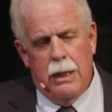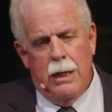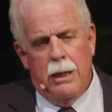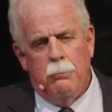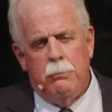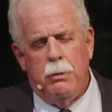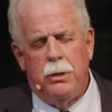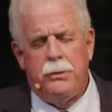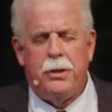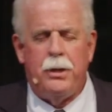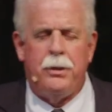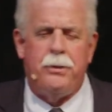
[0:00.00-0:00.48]

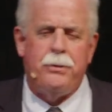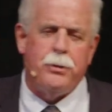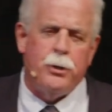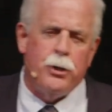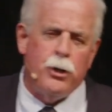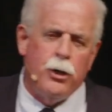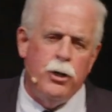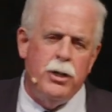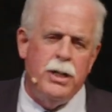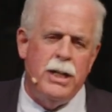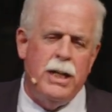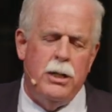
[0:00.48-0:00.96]
But the
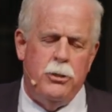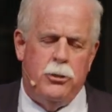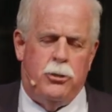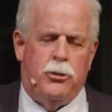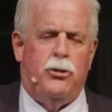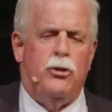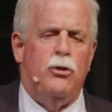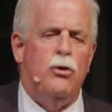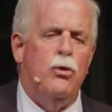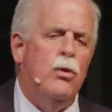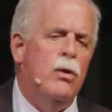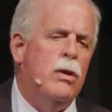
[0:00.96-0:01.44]
third
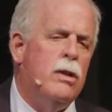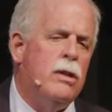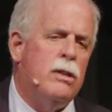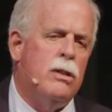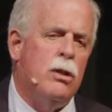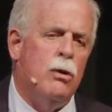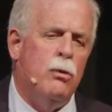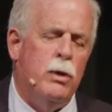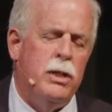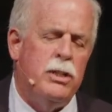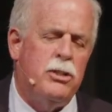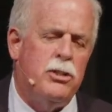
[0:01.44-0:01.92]
issue to
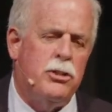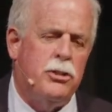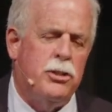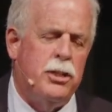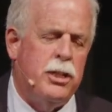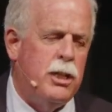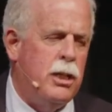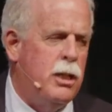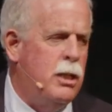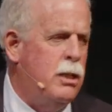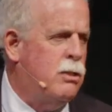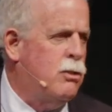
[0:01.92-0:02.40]
which
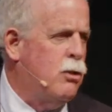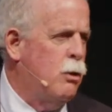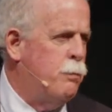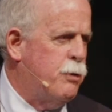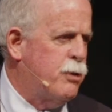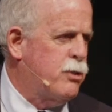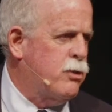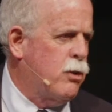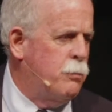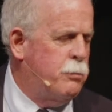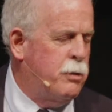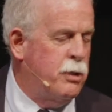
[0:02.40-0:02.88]
the
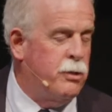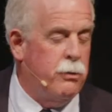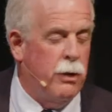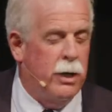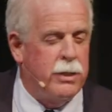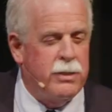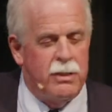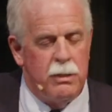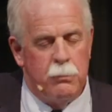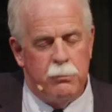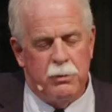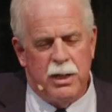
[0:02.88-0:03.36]
superscript
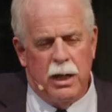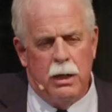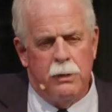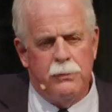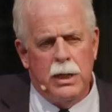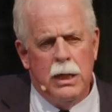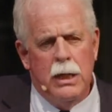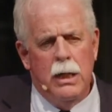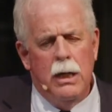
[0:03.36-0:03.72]
addresses themselves